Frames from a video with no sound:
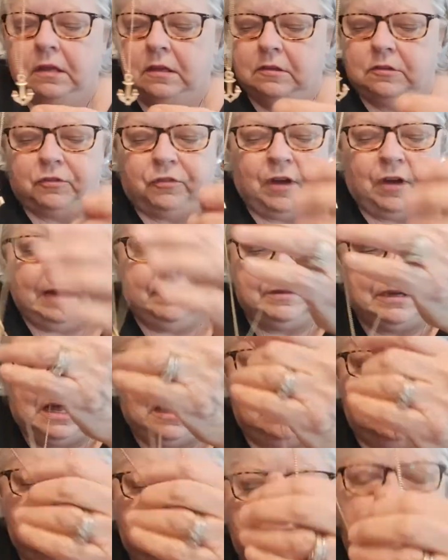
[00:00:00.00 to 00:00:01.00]
It's
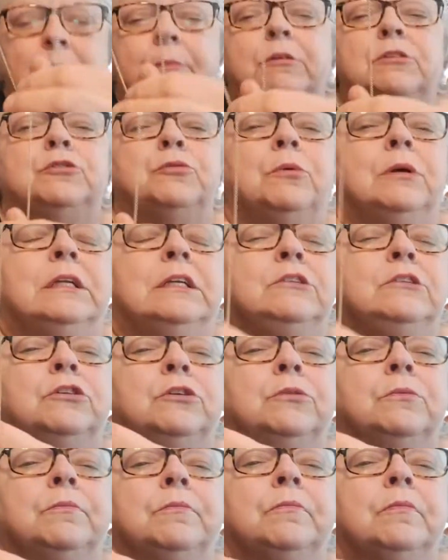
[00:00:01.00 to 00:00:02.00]
$5, number
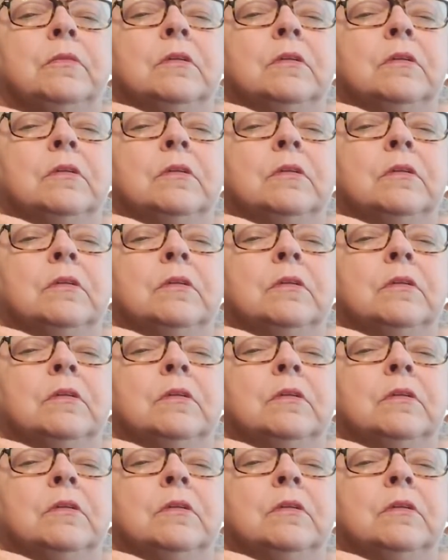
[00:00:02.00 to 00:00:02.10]
22.